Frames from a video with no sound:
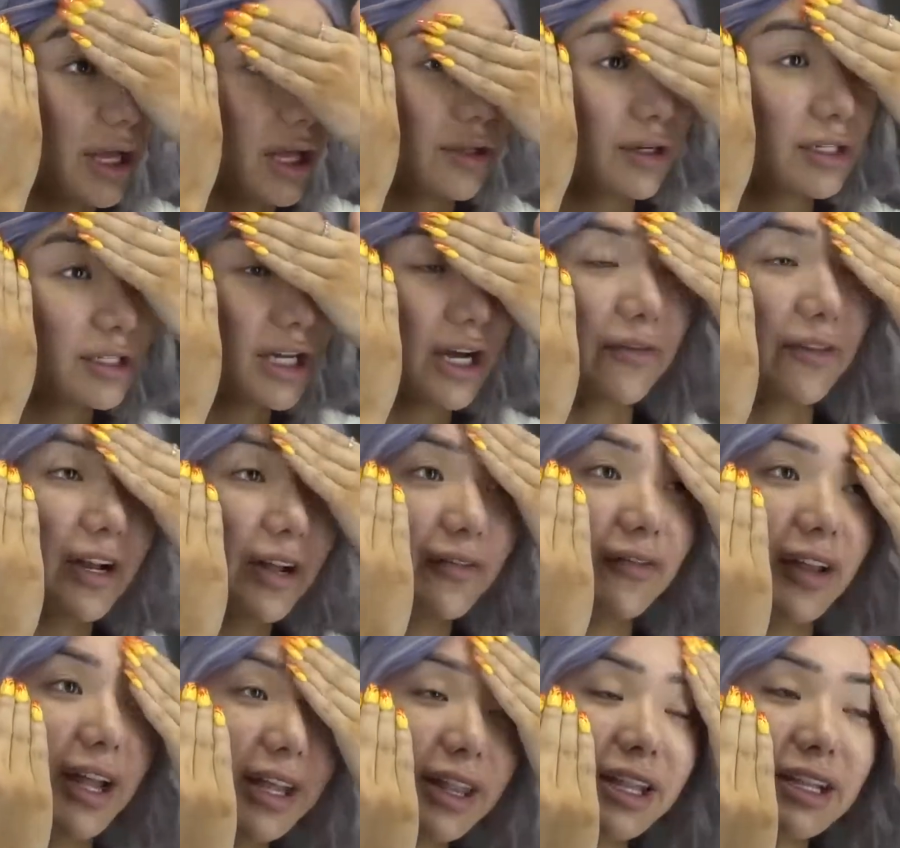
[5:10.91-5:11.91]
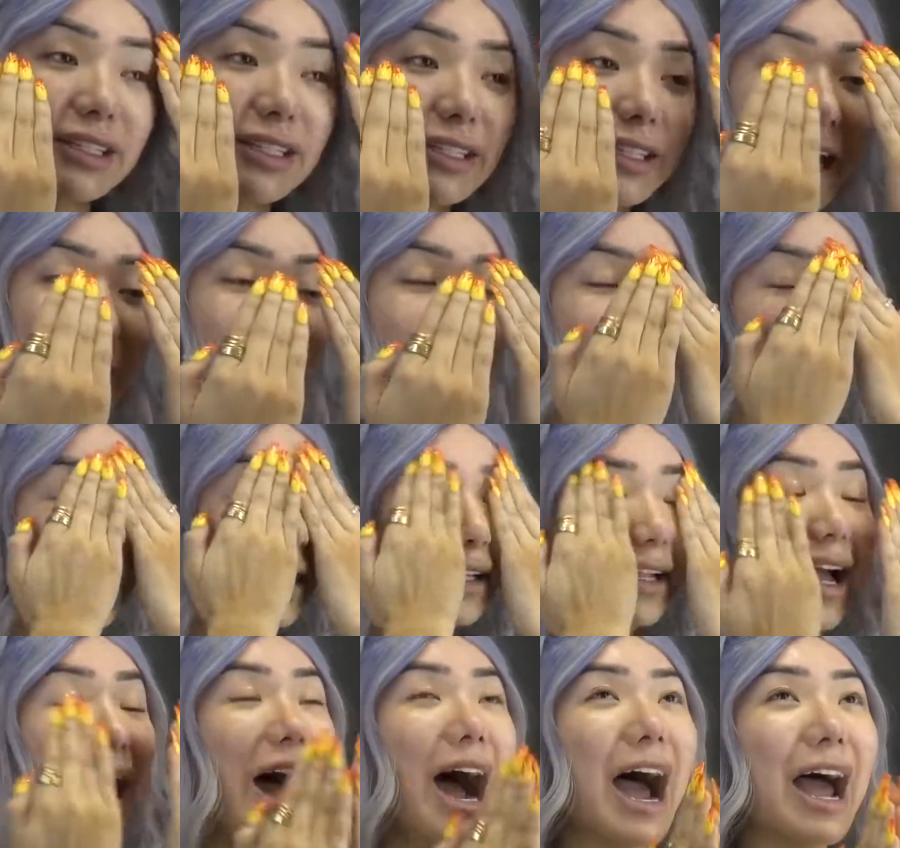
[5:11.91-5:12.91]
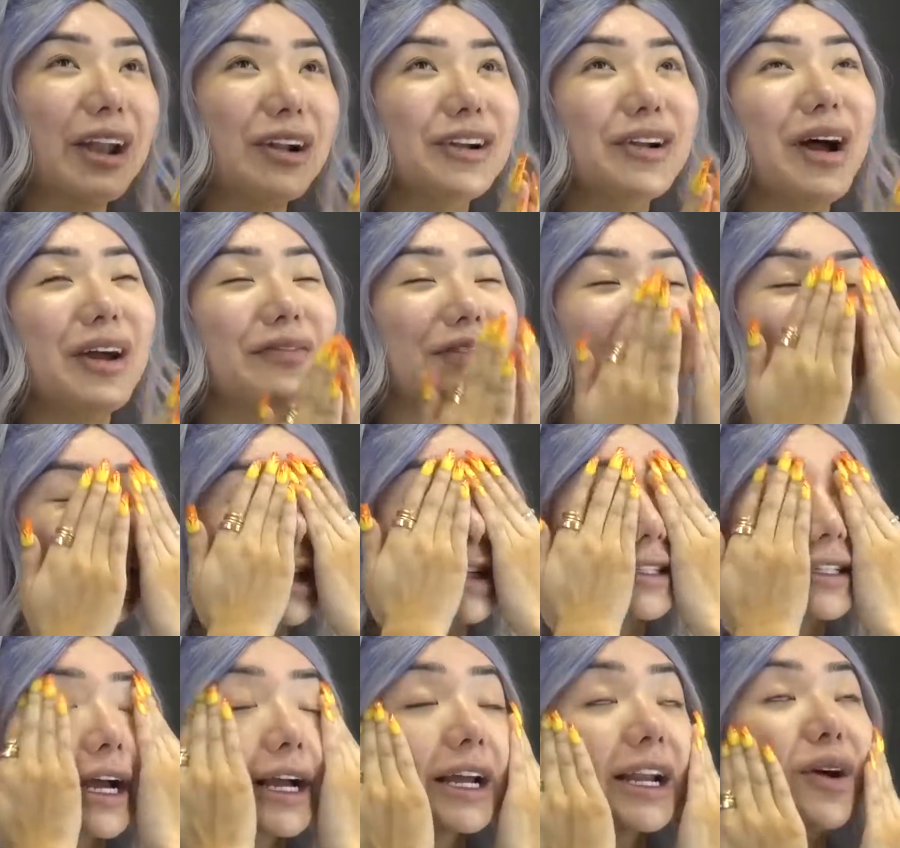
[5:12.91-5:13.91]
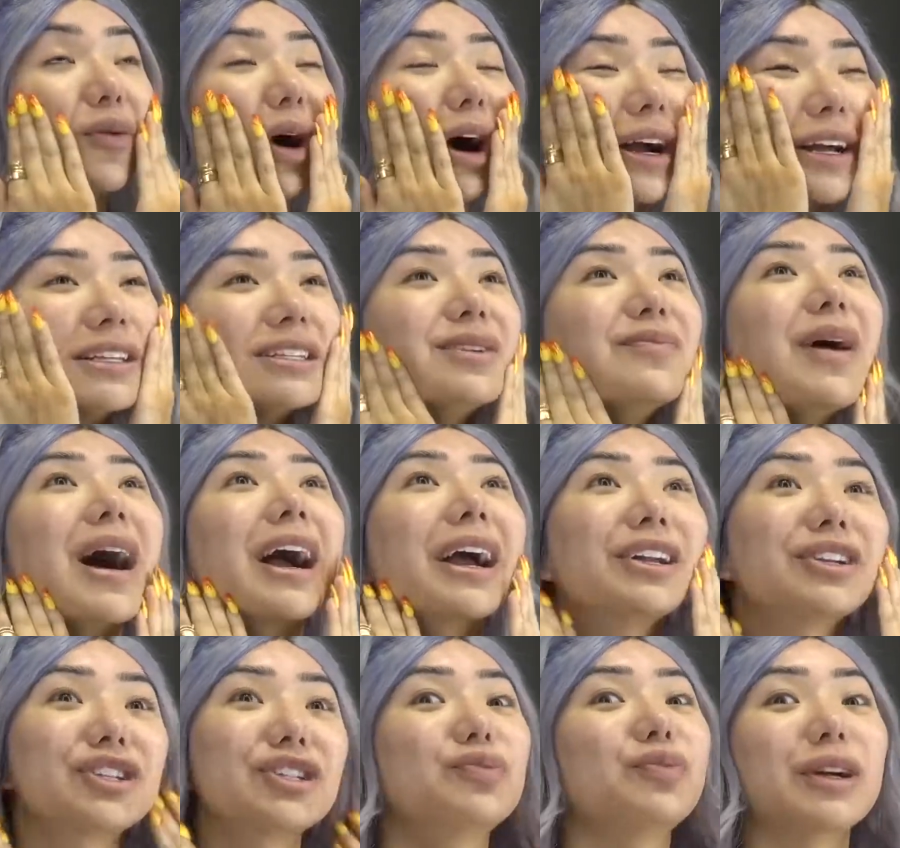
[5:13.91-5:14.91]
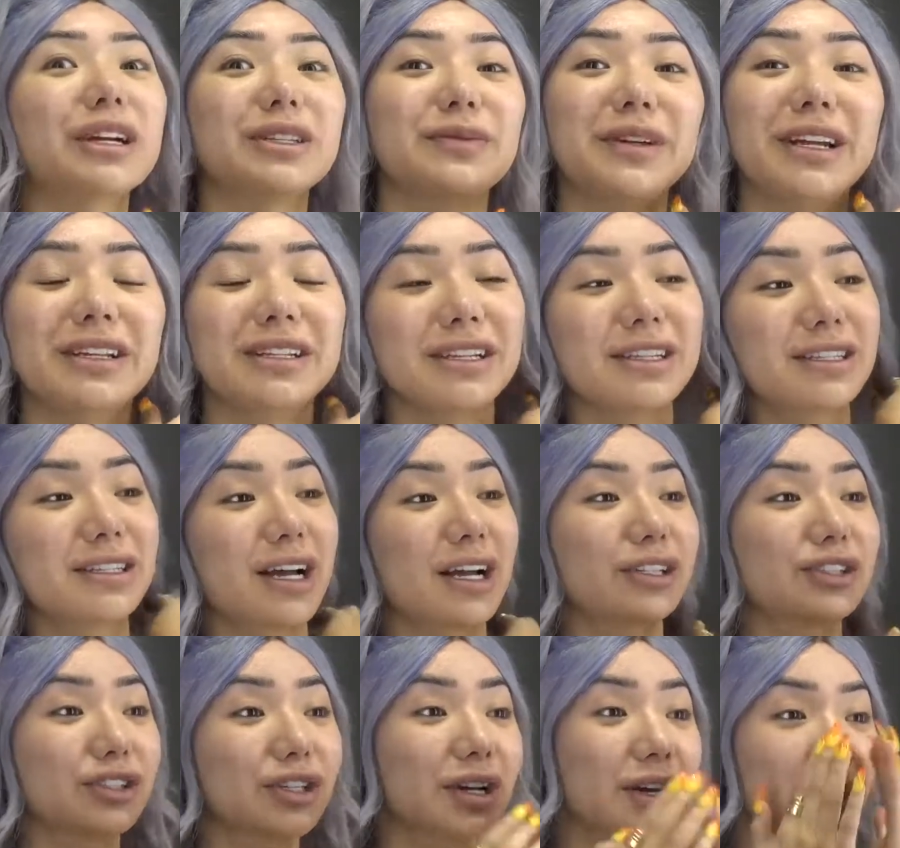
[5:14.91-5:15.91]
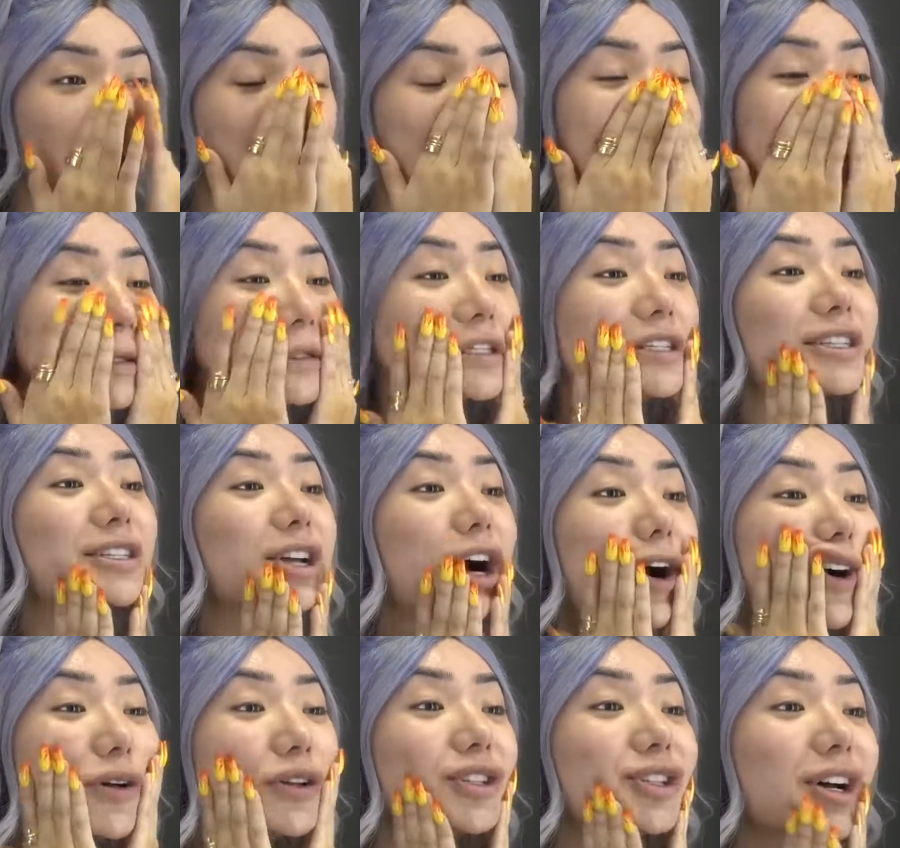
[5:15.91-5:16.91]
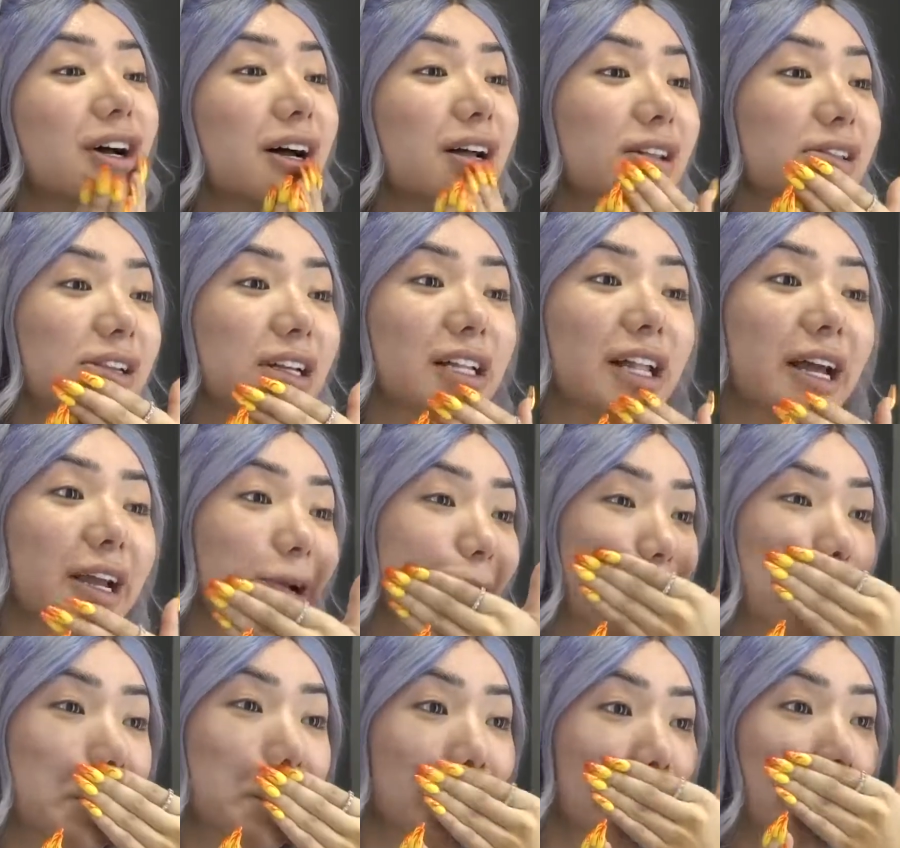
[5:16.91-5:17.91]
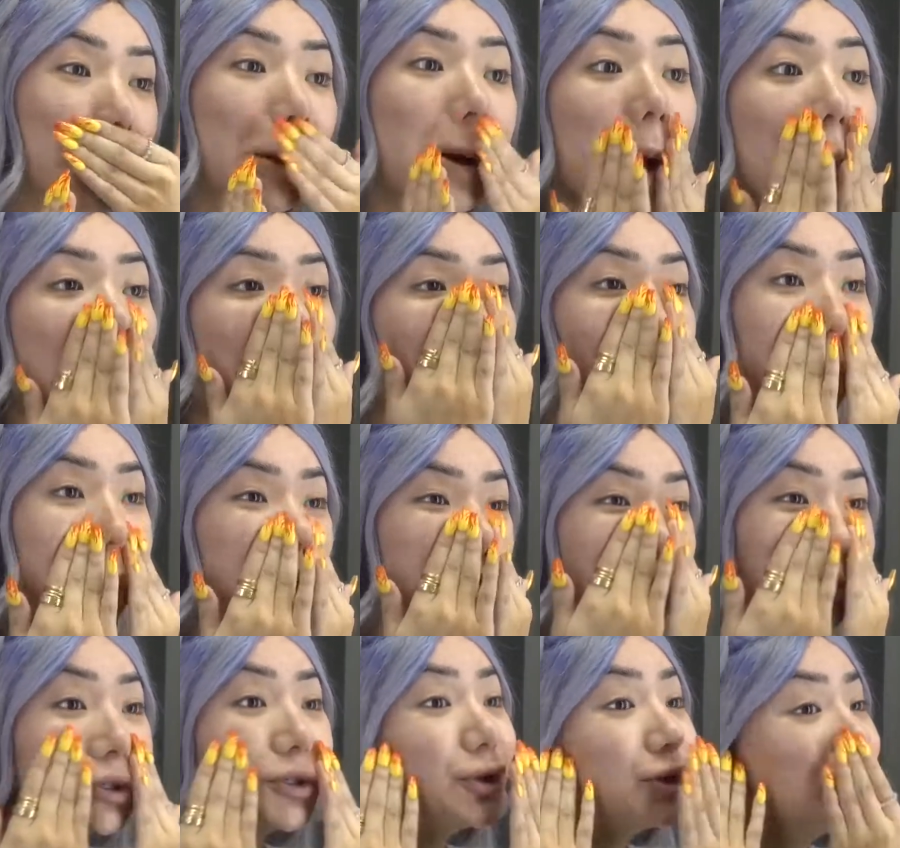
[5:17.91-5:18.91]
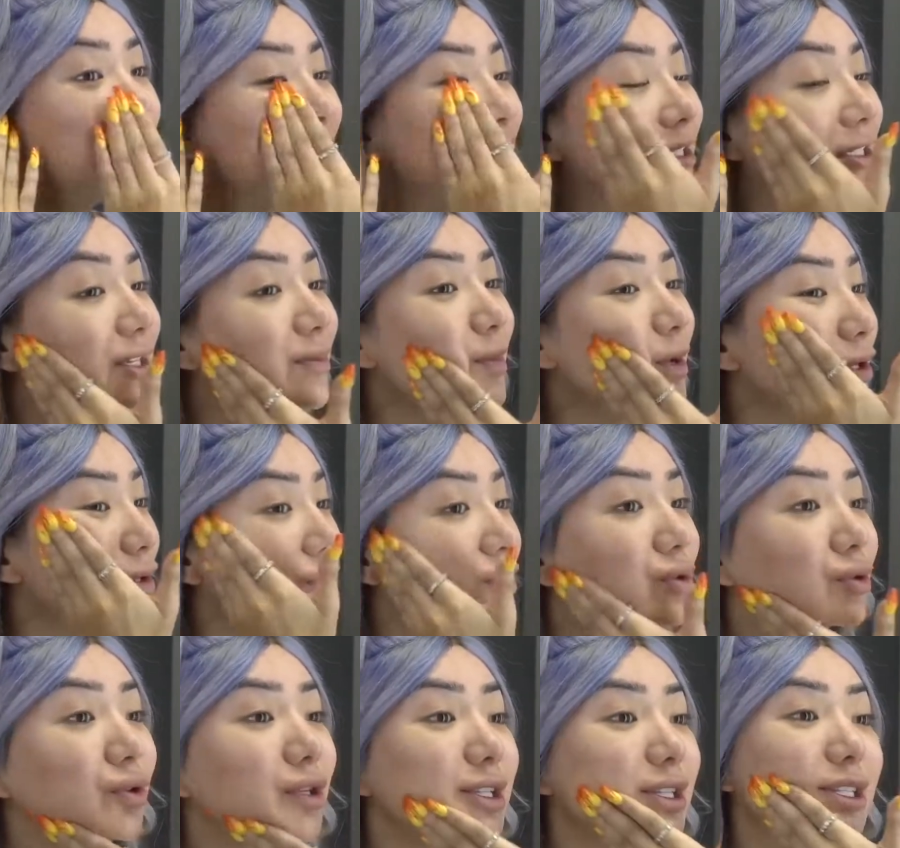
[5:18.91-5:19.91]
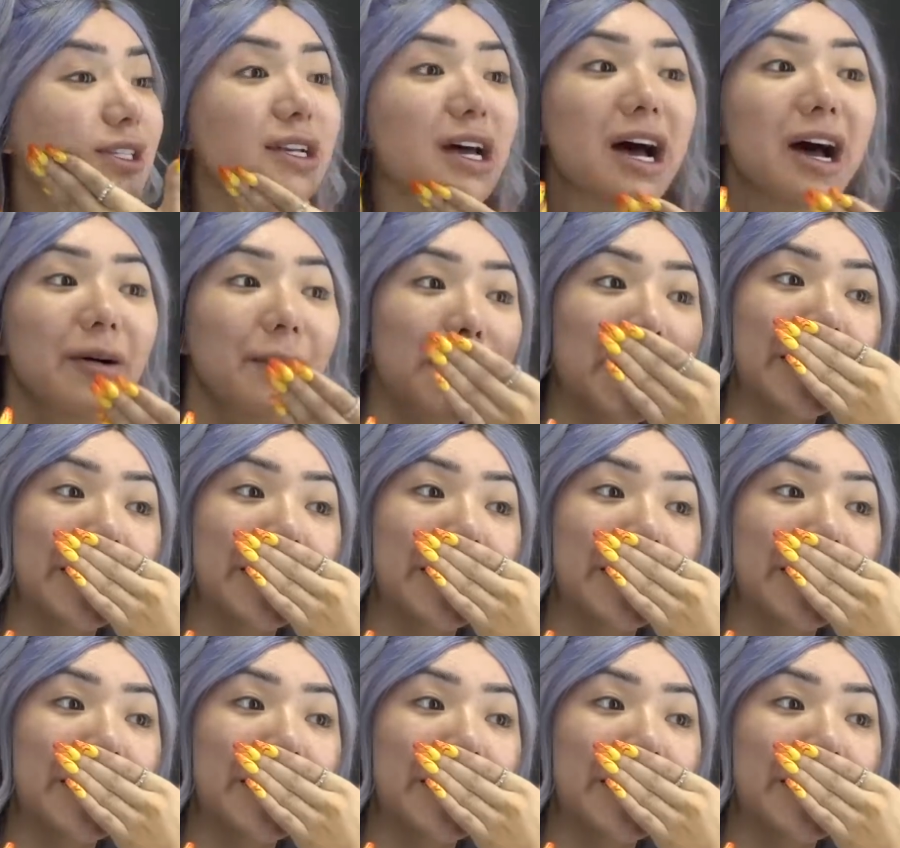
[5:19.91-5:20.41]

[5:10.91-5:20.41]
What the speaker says: the other stuff. And I feel like this is like, I don't know, I feel like the second I walk into MAC, it just brings me into such nostalgia into like high school and to middle school and stuff.